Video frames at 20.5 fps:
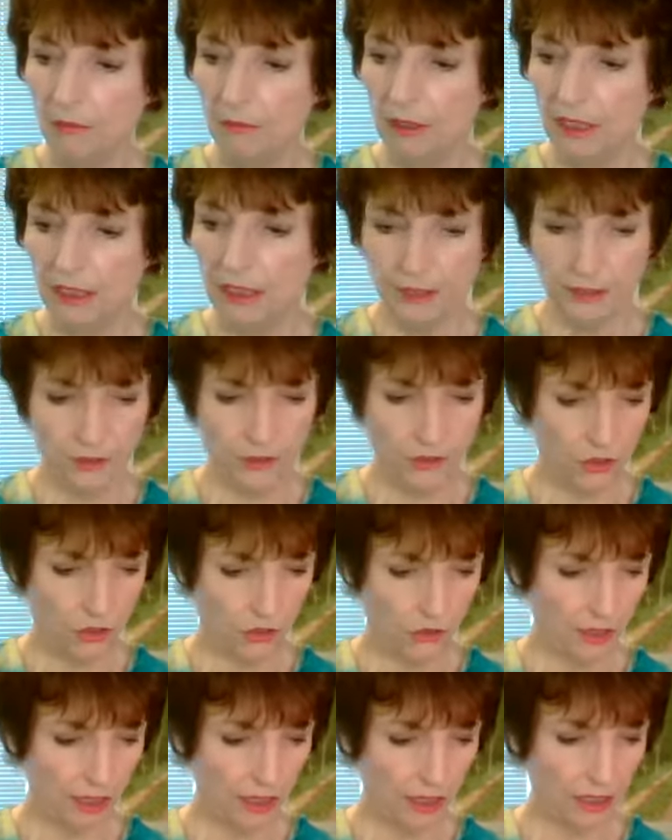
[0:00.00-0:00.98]
But here's the
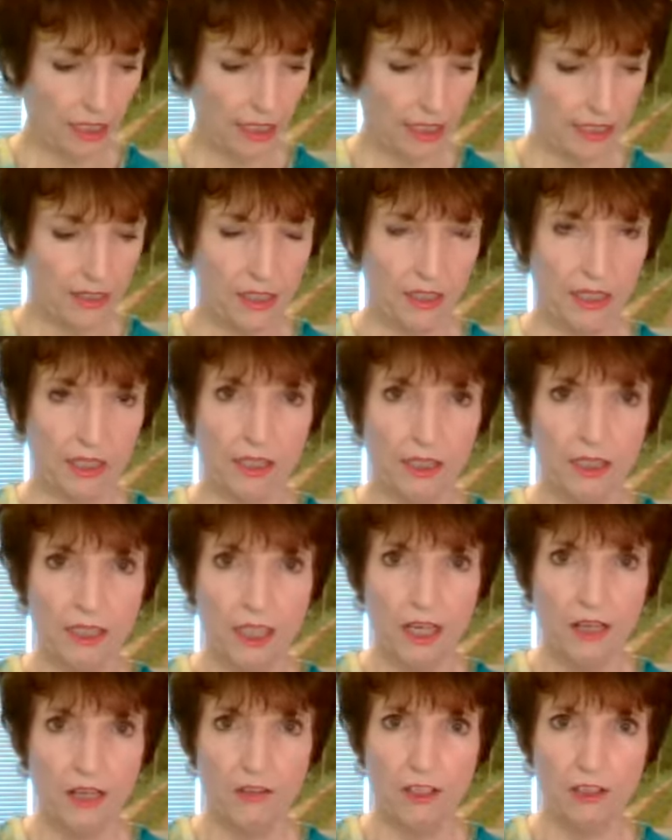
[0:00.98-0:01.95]
great classic,
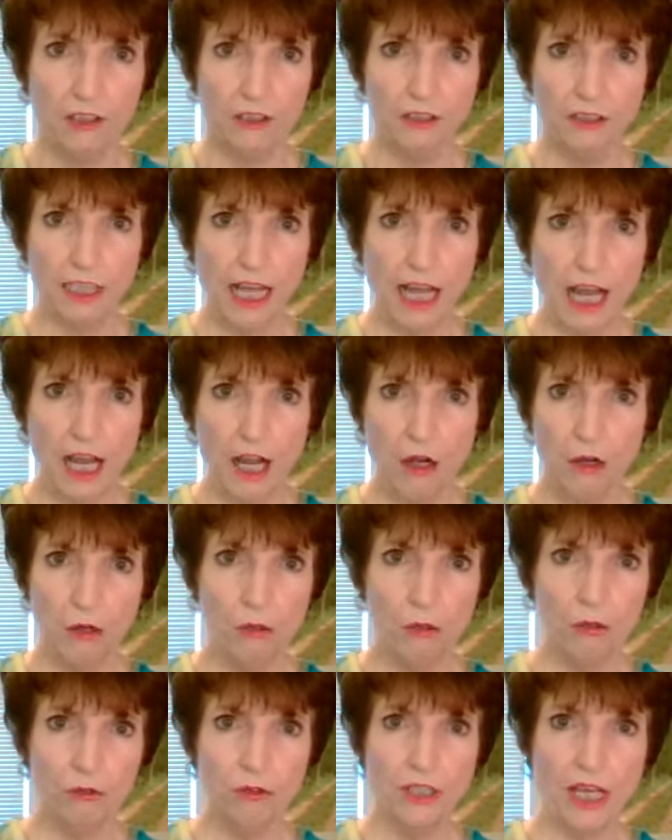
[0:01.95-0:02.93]
the
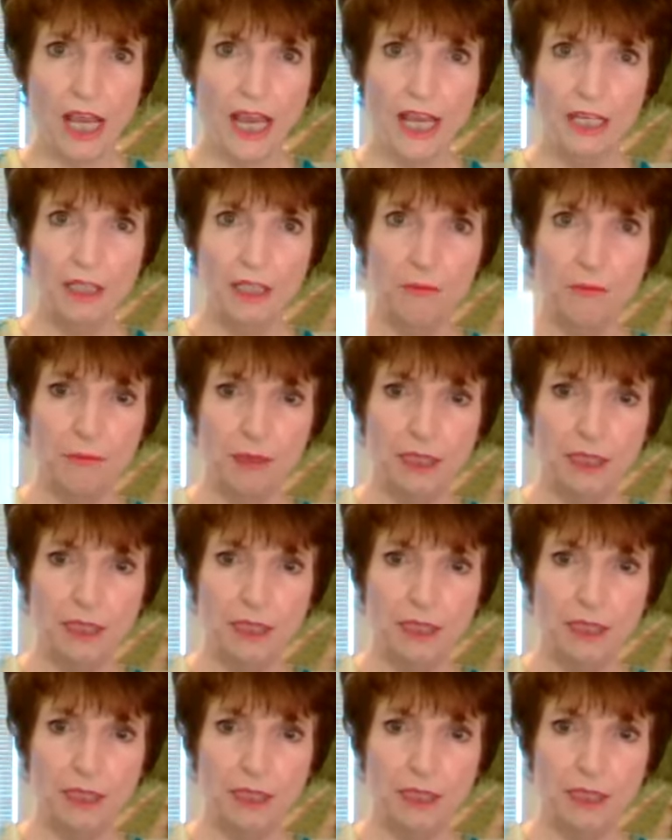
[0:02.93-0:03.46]
loud and